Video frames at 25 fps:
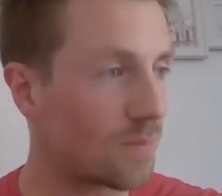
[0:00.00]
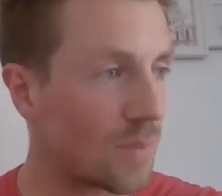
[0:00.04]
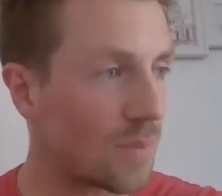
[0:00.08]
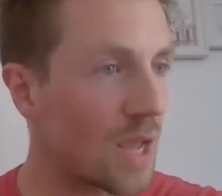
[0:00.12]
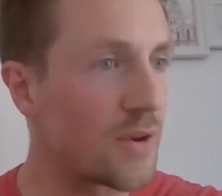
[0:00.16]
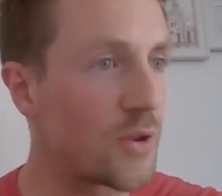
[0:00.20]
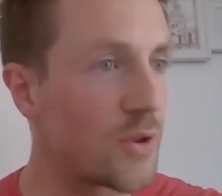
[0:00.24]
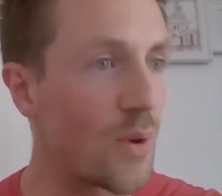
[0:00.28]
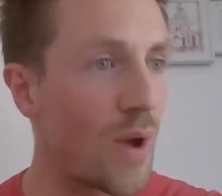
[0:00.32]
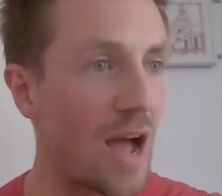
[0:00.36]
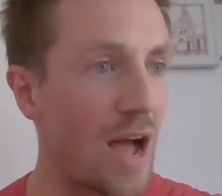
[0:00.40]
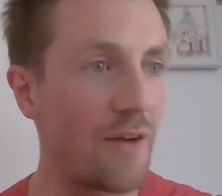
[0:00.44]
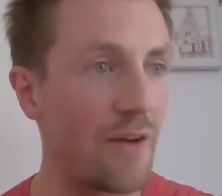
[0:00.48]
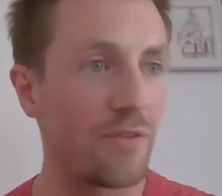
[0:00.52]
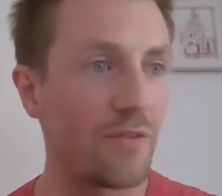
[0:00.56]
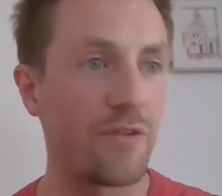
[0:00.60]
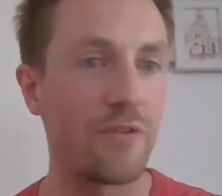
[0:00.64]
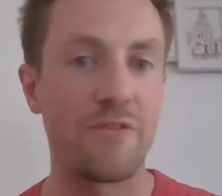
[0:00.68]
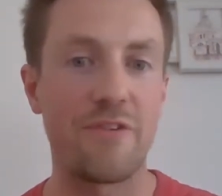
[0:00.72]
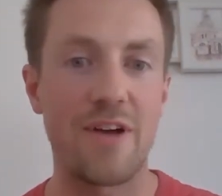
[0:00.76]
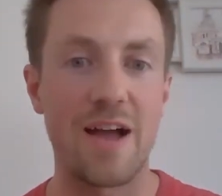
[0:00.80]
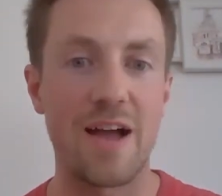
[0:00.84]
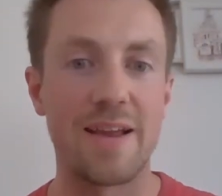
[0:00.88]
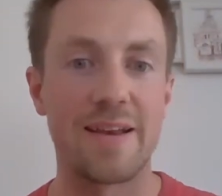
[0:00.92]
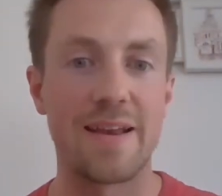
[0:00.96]
And you have to
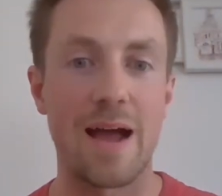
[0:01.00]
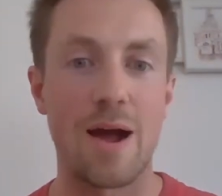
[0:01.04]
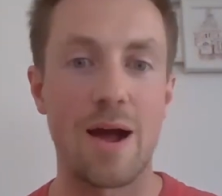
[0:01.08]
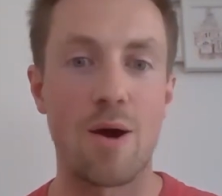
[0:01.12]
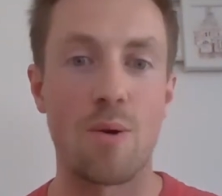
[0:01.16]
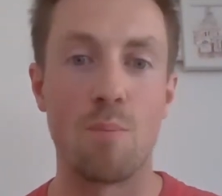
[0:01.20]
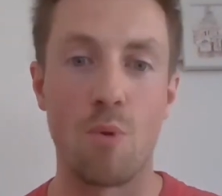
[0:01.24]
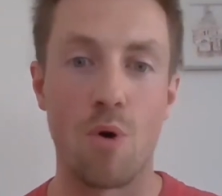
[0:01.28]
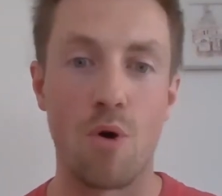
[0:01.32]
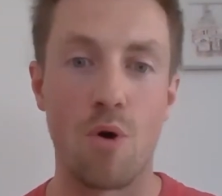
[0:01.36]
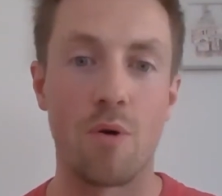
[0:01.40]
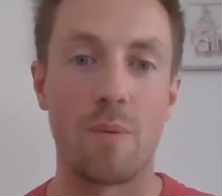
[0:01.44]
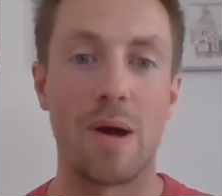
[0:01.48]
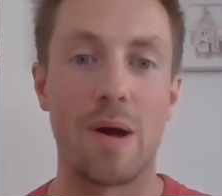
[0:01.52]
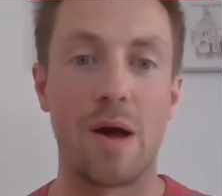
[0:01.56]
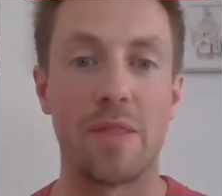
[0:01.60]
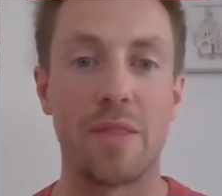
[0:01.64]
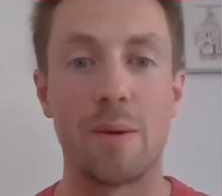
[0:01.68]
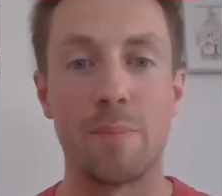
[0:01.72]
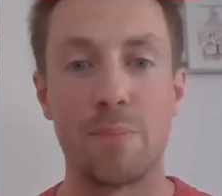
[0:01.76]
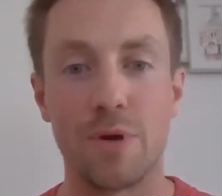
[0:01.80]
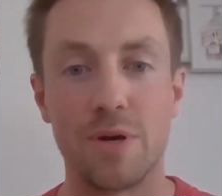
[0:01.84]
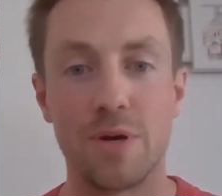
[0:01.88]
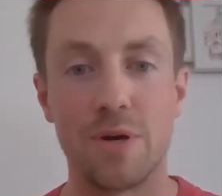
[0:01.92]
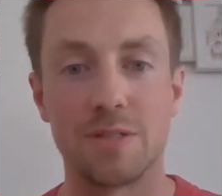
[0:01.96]
find out more about
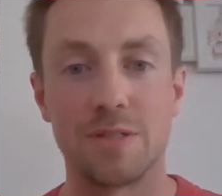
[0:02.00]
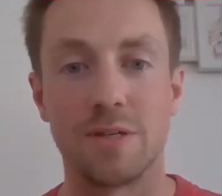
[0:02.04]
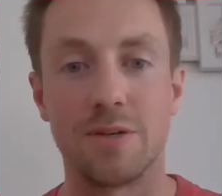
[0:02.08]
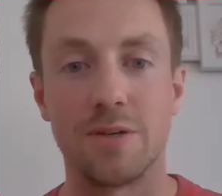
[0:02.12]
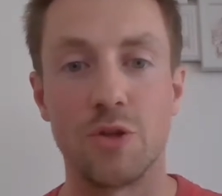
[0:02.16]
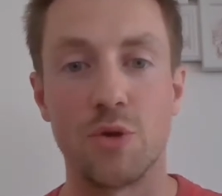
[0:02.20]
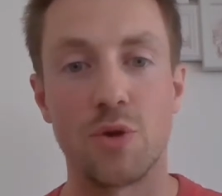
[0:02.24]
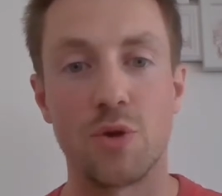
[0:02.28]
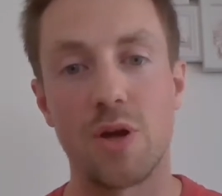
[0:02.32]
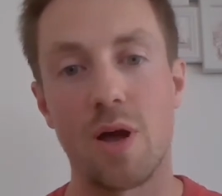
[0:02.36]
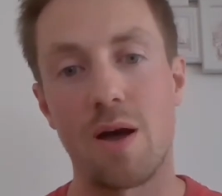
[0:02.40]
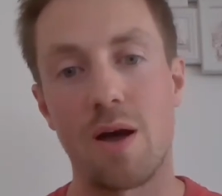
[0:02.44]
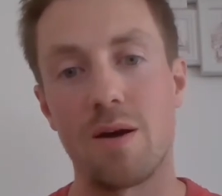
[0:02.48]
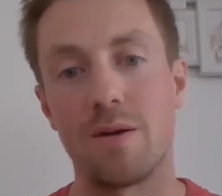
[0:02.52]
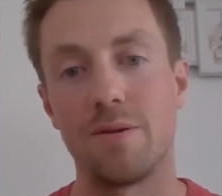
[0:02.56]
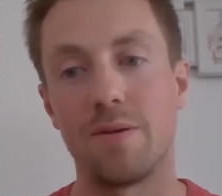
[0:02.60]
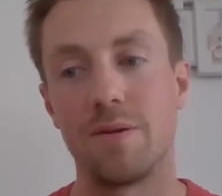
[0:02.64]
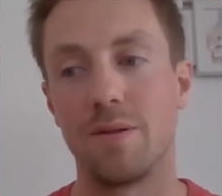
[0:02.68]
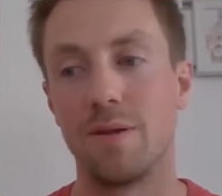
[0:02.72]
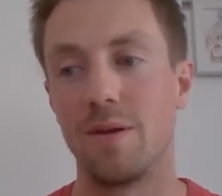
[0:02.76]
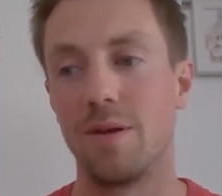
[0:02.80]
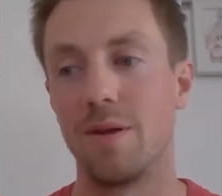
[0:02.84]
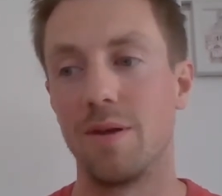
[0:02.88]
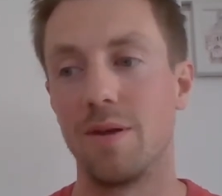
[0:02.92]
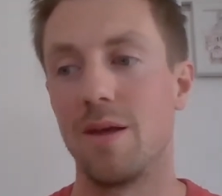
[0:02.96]
that person. You can't
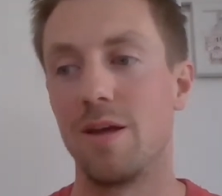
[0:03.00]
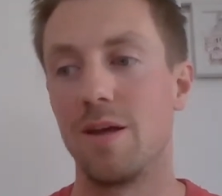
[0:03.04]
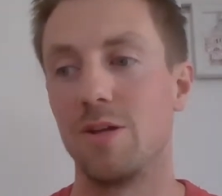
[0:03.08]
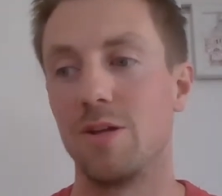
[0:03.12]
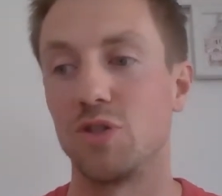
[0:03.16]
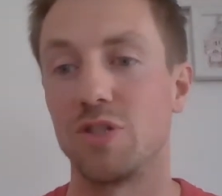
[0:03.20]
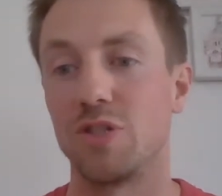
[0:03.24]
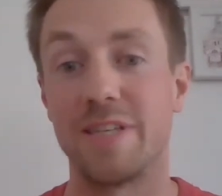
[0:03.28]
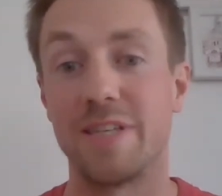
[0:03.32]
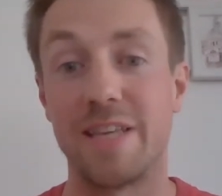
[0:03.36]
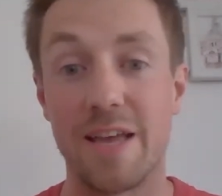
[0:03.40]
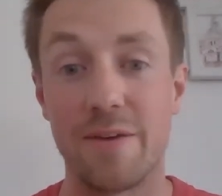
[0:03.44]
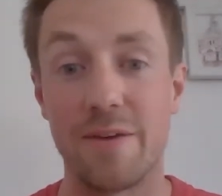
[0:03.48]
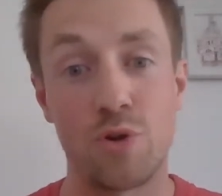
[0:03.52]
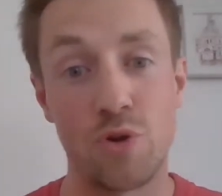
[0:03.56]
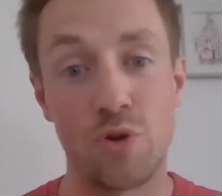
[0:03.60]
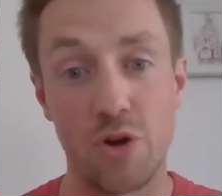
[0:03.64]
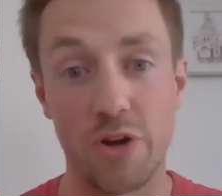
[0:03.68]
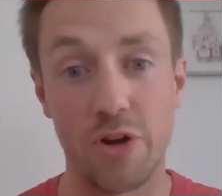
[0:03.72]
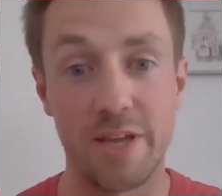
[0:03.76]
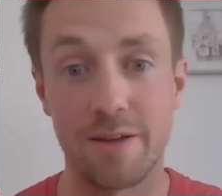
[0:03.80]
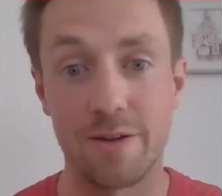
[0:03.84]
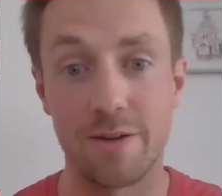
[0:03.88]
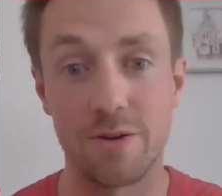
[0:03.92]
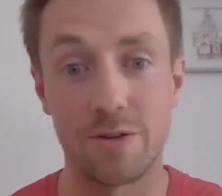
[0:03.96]
just give
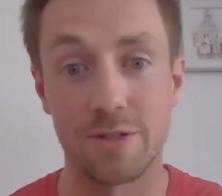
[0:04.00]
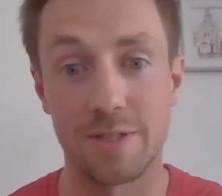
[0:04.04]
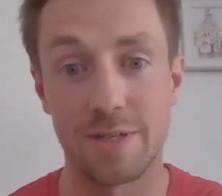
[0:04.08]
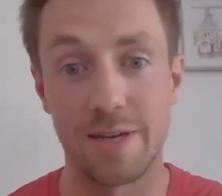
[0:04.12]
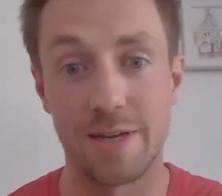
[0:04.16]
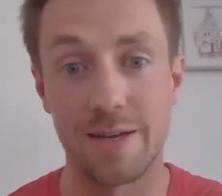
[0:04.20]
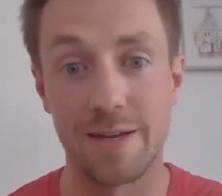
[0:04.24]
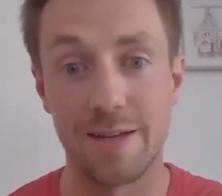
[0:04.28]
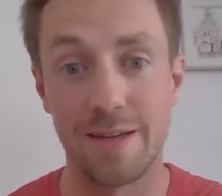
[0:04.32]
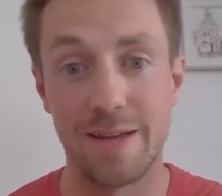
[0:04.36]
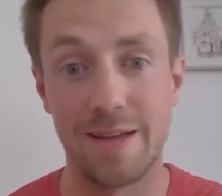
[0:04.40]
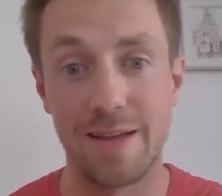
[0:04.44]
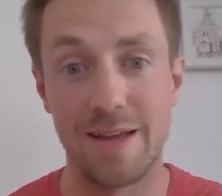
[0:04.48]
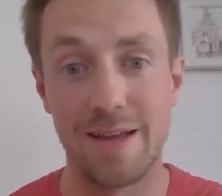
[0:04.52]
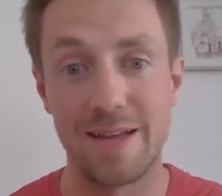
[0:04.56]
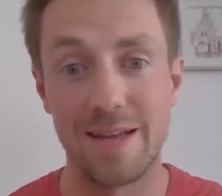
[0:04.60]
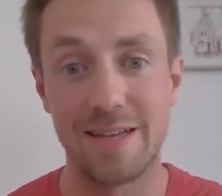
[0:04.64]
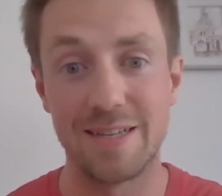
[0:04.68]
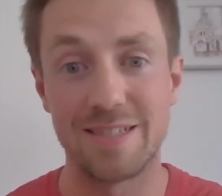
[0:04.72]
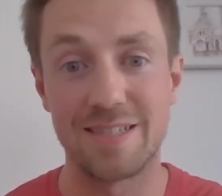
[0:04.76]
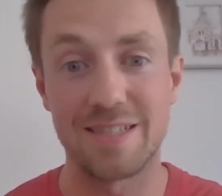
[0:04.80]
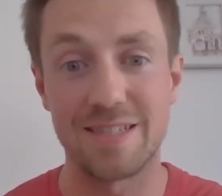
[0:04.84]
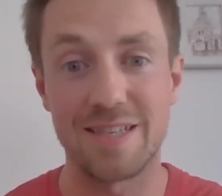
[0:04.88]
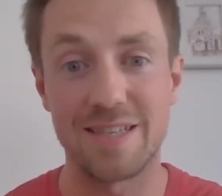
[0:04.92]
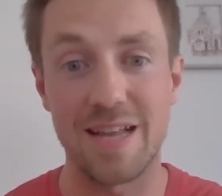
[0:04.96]
cookie cutter
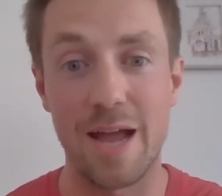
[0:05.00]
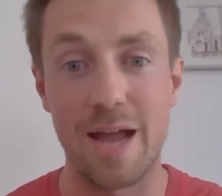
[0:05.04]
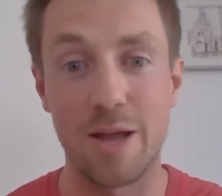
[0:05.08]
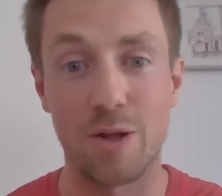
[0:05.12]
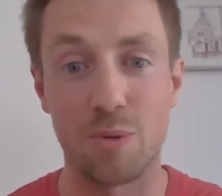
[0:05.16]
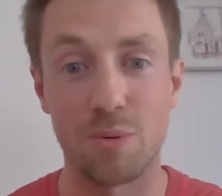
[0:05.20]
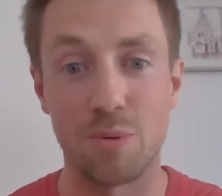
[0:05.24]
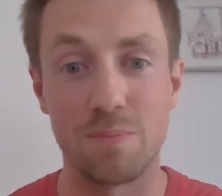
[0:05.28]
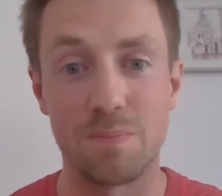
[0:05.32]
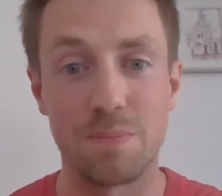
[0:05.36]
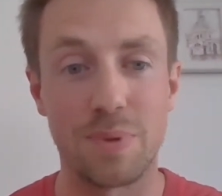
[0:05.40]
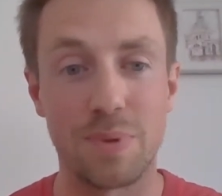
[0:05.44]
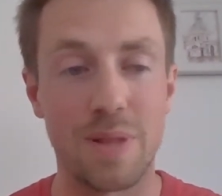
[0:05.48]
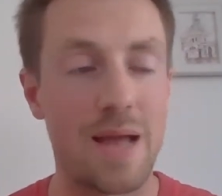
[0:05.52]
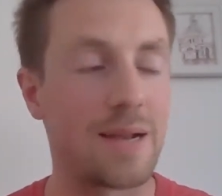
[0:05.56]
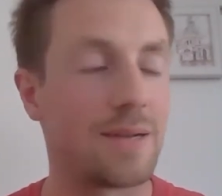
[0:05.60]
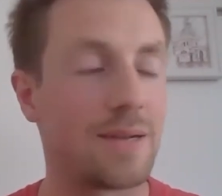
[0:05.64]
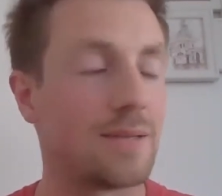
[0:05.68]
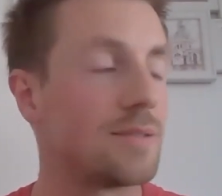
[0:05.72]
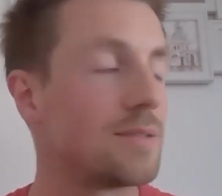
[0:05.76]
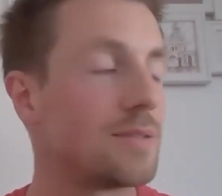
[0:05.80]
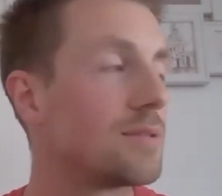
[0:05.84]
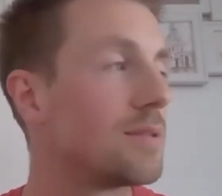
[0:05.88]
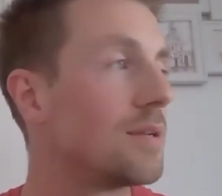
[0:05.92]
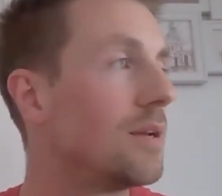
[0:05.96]
style
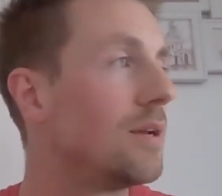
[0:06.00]
plans.